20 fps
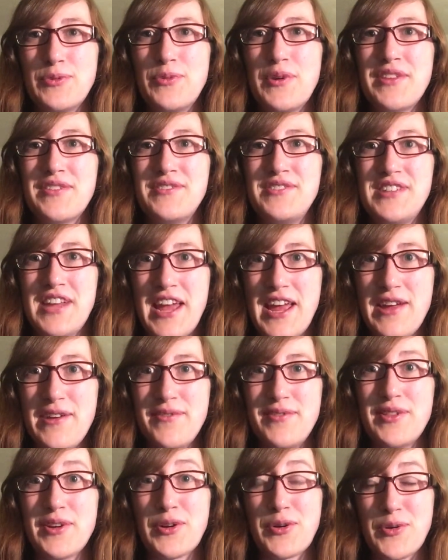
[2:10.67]
with
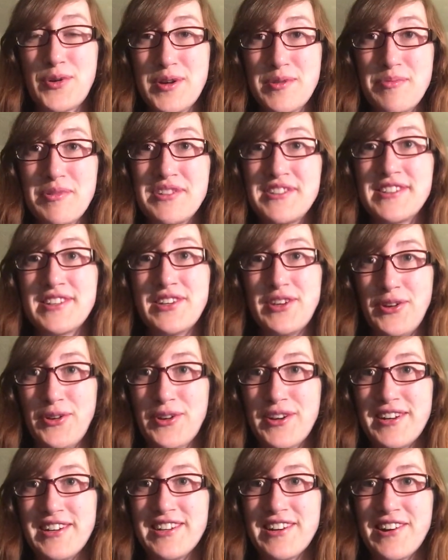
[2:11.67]
Dave the creepy
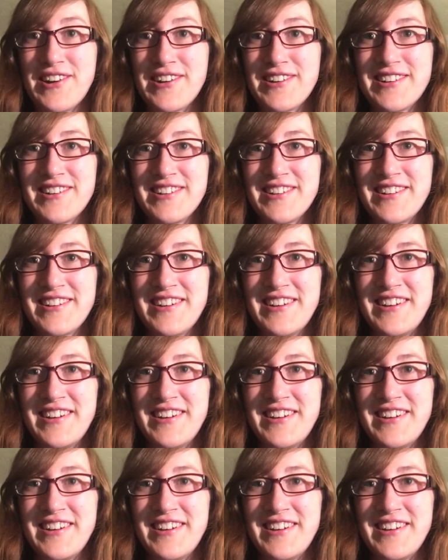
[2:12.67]
security guard.